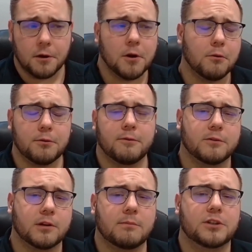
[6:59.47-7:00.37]
through for
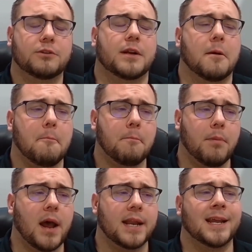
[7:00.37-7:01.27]
troubleshooting.
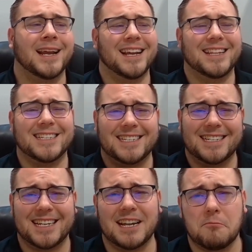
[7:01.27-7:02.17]
But this
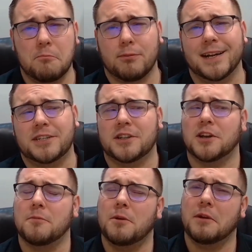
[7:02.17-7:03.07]
didn't bridge the
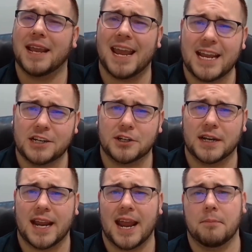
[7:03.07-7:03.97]
communication
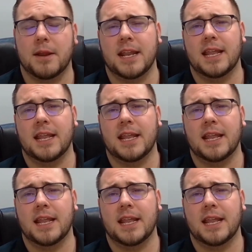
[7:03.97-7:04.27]
gap, and